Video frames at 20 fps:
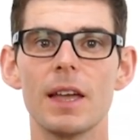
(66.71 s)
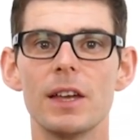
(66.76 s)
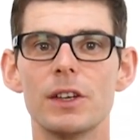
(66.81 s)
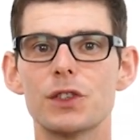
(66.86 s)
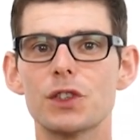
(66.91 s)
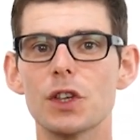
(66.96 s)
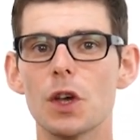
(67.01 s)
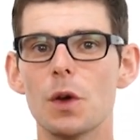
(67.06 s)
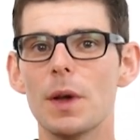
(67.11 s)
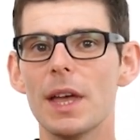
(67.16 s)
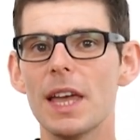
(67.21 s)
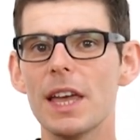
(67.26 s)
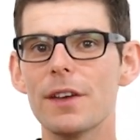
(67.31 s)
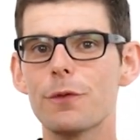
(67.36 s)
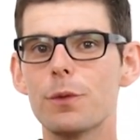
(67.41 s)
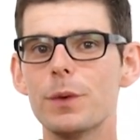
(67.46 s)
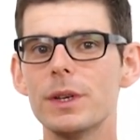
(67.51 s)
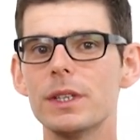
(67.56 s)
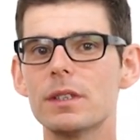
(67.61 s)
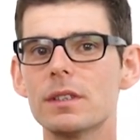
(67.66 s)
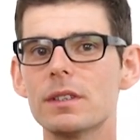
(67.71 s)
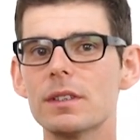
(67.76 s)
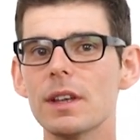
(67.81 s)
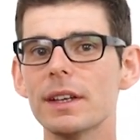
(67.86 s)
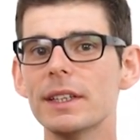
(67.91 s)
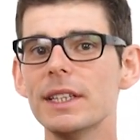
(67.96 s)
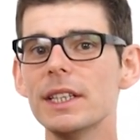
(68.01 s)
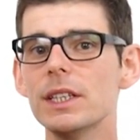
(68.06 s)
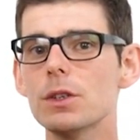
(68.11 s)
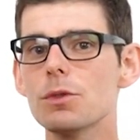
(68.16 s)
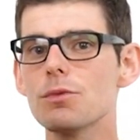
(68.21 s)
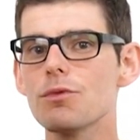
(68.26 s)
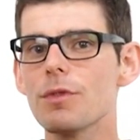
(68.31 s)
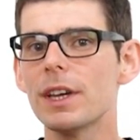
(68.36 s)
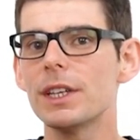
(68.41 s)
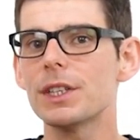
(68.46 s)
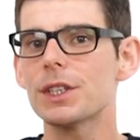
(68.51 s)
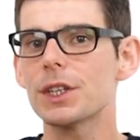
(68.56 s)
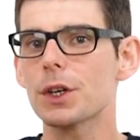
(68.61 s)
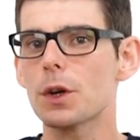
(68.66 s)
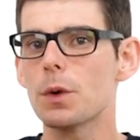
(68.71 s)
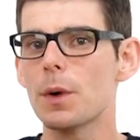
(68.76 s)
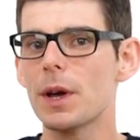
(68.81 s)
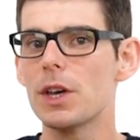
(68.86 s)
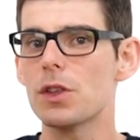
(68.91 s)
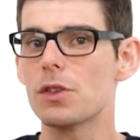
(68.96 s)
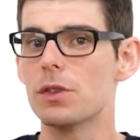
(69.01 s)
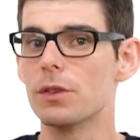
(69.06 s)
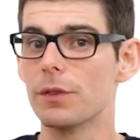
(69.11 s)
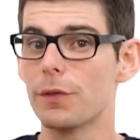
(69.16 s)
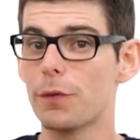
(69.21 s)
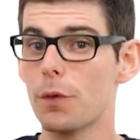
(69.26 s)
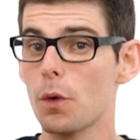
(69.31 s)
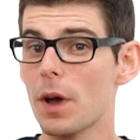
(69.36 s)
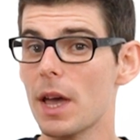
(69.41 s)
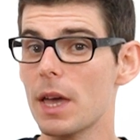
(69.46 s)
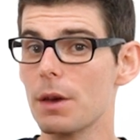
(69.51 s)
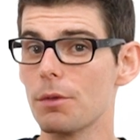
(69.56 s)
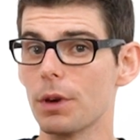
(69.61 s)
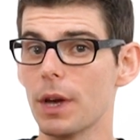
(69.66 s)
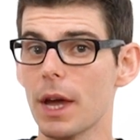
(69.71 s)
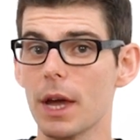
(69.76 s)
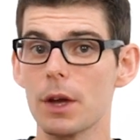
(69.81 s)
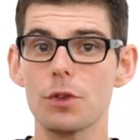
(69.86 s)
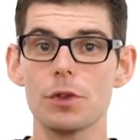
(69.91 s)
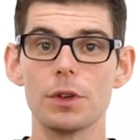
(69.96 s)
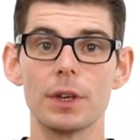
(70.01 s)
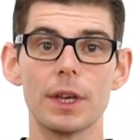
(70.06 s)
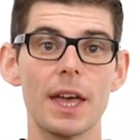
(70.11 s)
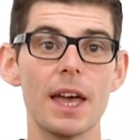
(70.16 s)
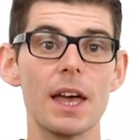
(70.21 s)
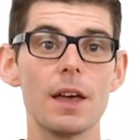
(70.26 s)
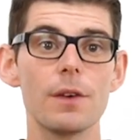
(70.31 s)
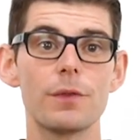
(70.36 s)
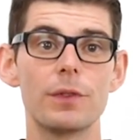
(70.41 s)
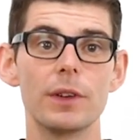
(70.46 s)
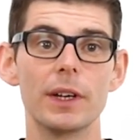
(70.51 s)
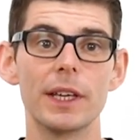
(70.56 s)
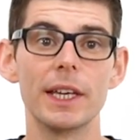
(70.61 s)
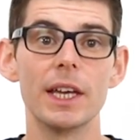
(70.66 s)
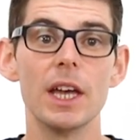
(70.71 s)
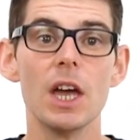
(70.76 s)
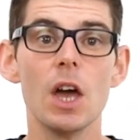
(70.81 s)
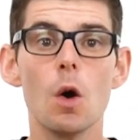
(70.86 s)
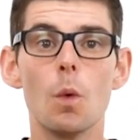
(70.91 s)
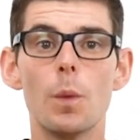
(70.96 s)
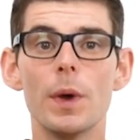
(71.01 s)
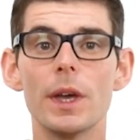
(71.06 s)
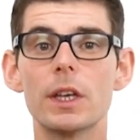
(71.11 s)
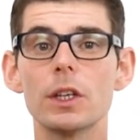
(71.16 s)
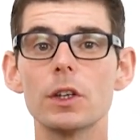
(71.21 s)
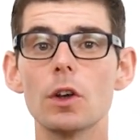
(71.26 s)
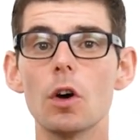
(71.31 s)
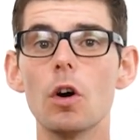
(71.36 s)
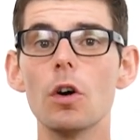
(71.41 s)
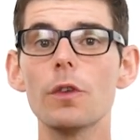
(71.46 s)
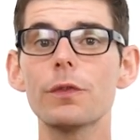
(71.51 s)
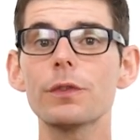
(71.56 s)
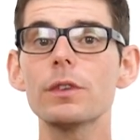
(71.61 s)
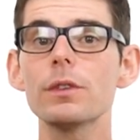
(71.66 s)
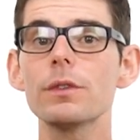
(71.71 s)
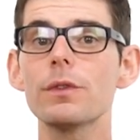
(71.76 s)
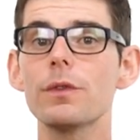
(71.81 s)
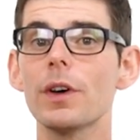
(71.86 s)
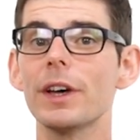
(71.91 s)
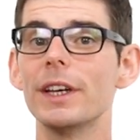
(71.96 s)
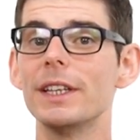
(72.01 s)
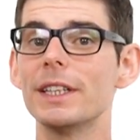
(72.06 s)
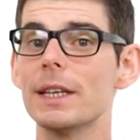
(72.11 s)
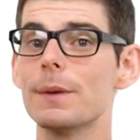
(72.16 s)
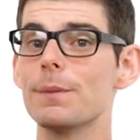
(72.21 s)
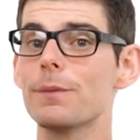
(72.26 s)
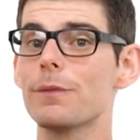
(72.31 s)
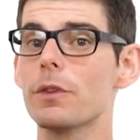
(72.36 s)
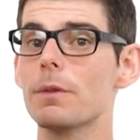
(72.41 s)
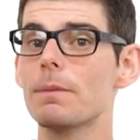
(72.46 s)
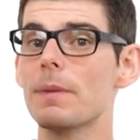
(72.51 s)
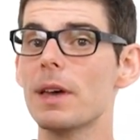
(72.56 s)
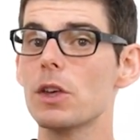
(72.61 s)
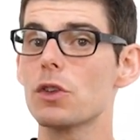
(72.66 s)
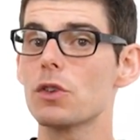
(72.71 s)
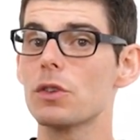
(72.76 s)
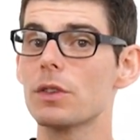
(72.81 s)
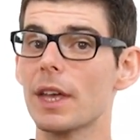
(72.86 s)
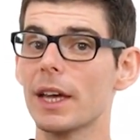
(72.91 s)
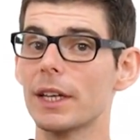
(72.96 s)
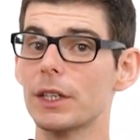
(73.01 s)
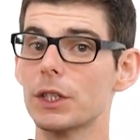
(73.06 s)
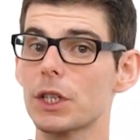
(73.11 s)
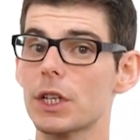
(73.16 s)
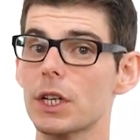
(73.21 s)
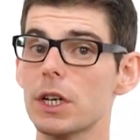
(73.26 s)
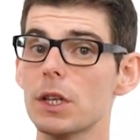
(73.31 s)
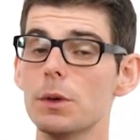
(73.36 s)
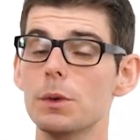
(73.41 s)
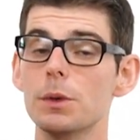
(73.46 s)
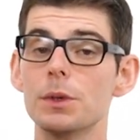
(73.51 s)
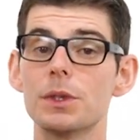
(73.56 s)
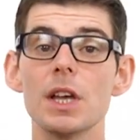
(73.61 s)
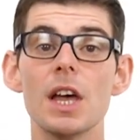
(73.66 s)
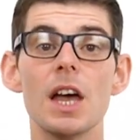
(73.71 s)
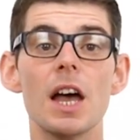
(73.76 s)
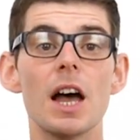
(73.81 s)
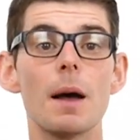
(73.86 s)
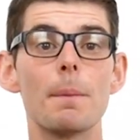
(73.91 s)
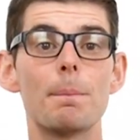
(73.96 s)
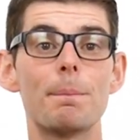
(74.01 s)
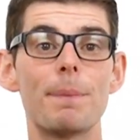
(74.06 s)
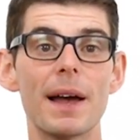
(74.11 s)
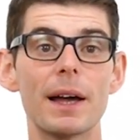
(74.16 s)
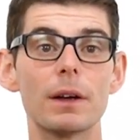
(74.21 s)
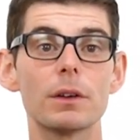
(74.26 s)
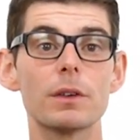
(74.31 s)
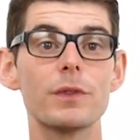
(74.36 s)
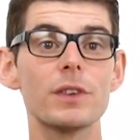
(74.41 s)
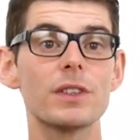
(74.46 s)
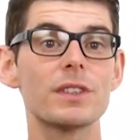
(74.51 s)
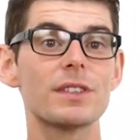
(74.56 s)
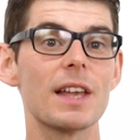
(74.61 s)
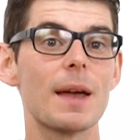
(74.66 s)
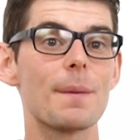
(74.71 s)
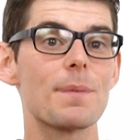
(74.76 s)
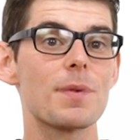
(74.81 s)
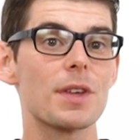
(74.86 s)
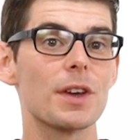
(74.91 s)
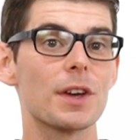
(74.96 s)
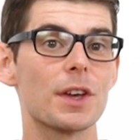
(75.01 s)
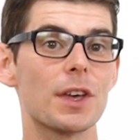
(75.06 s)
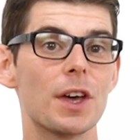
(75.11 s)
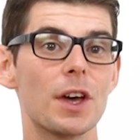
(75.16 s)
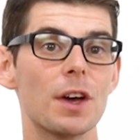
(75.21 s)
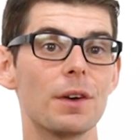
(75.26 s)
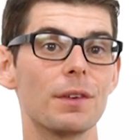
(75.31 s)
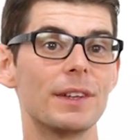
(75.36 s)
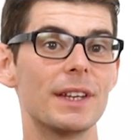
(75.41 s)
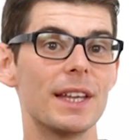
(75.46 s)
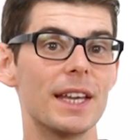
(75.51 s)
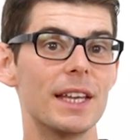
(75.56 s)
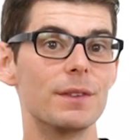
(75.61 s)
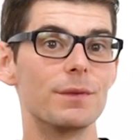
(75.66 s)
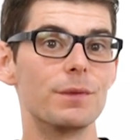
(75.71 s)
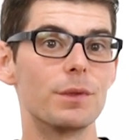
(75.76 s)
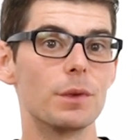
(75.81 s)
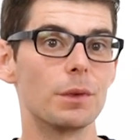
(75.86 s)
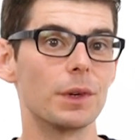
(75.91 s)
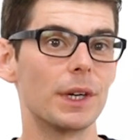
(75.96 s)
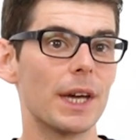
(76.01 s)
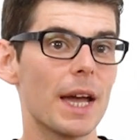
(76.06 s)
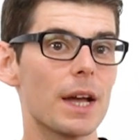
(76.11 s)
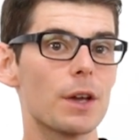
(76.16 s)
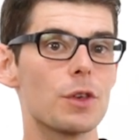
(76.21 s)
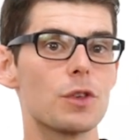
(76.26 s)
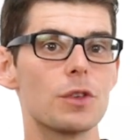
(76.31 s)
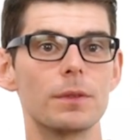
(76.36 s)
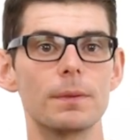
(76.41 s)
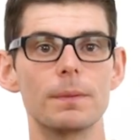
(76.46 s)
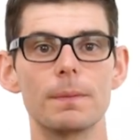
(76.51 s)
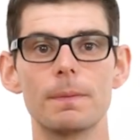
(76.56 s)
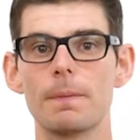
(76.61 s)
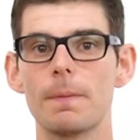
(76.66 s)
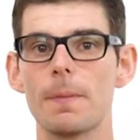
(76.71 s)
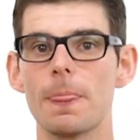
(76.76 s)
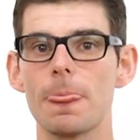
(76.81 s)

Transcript: So if we study the rate equation for a reaction carefully, we can often find information and clues about the steps occurring in the reaction.